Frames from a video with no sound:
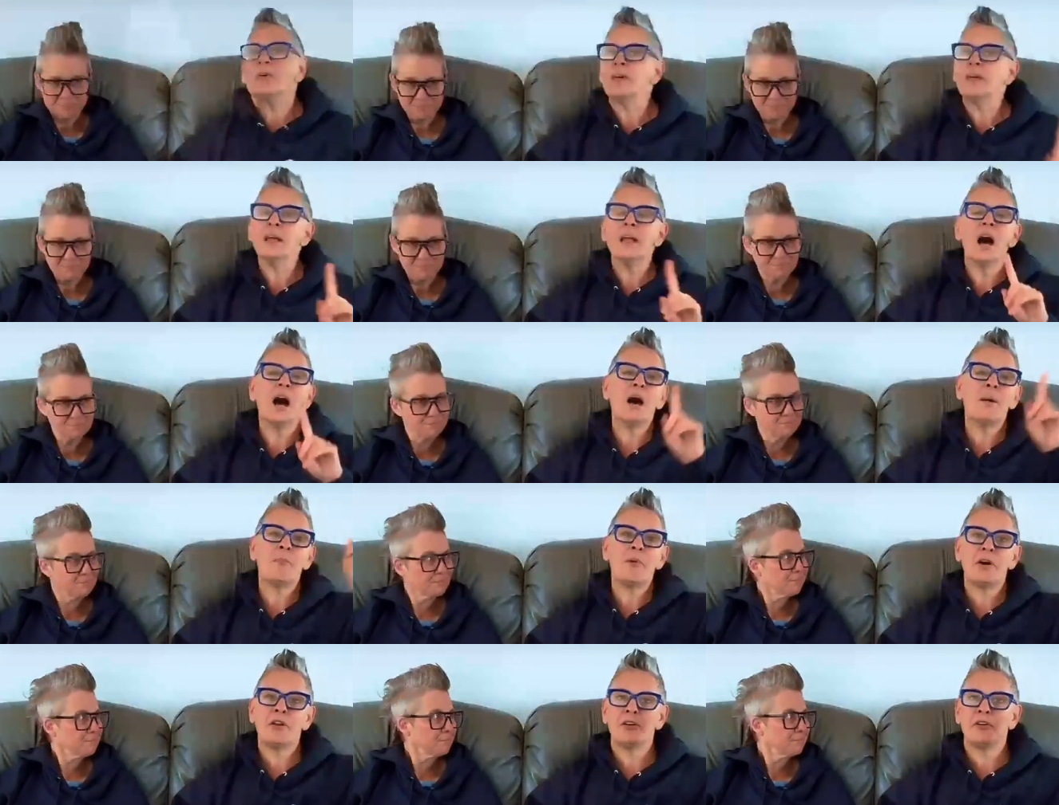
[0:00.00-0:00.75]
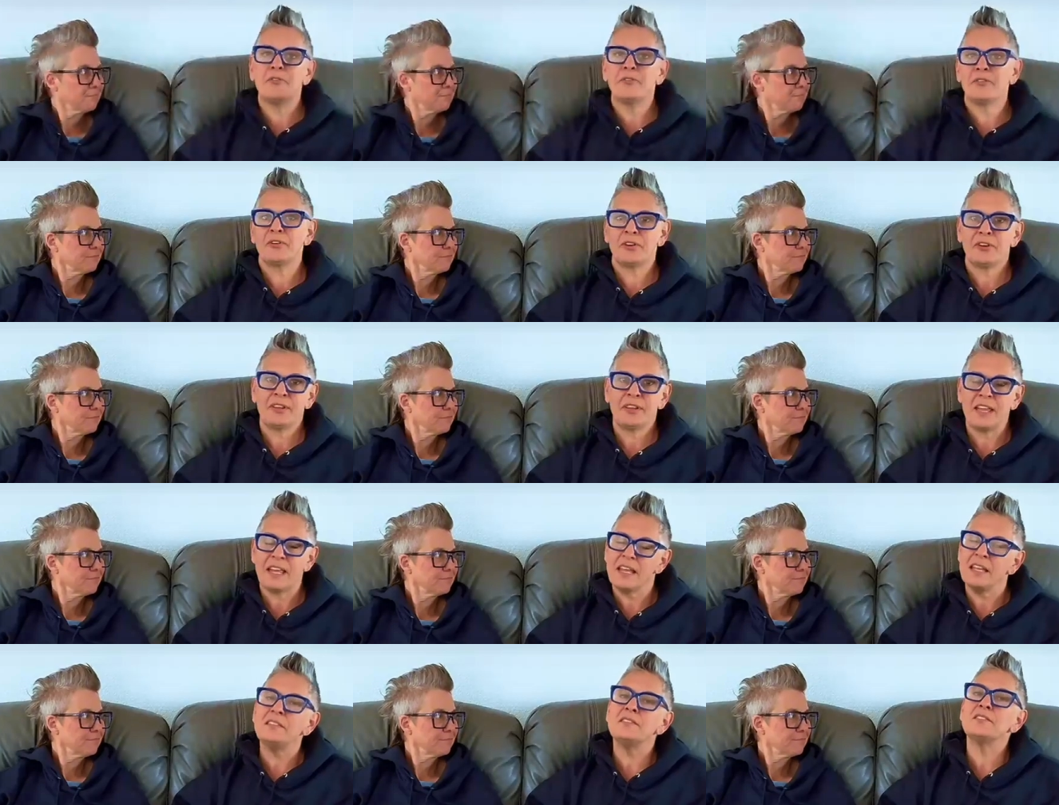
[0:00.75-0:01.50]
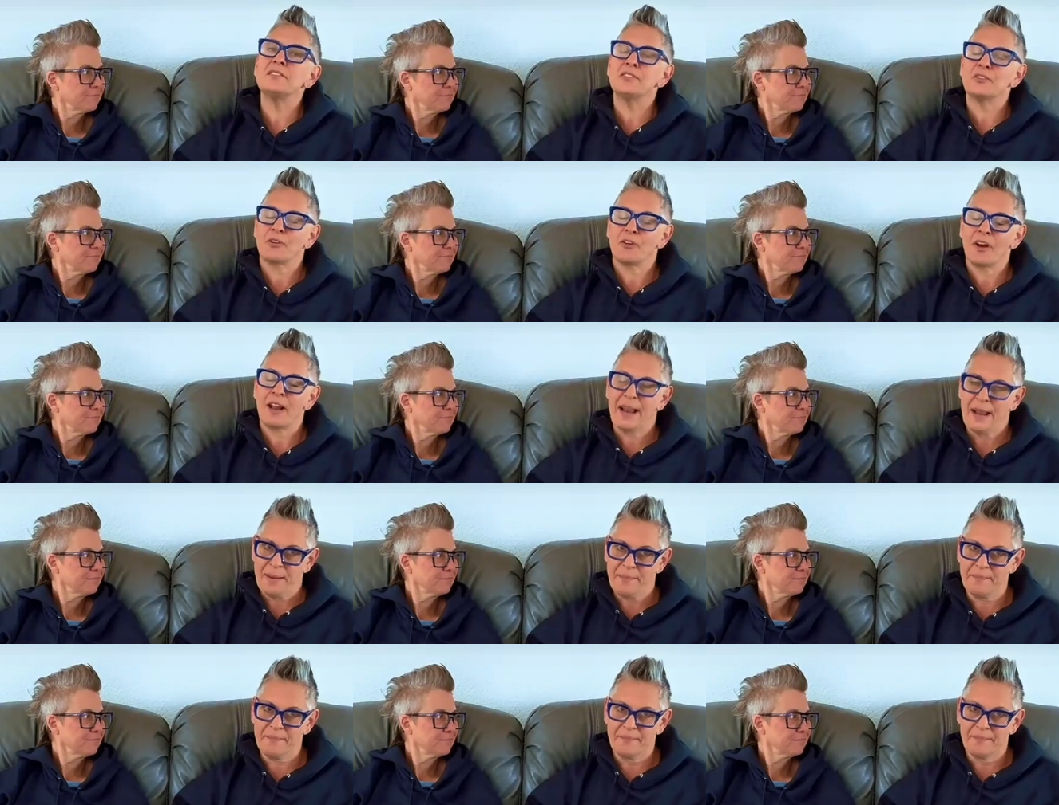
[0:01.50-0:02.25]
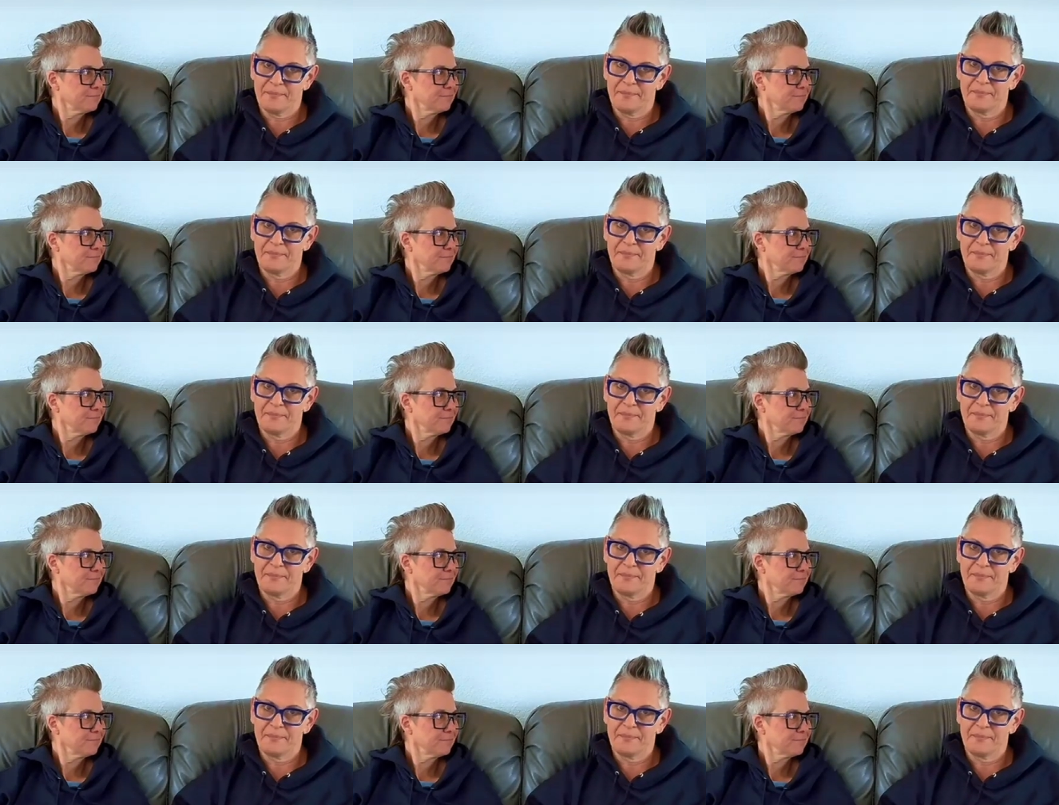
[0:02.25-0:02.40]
Speaker 1: can hop on over to the Instagram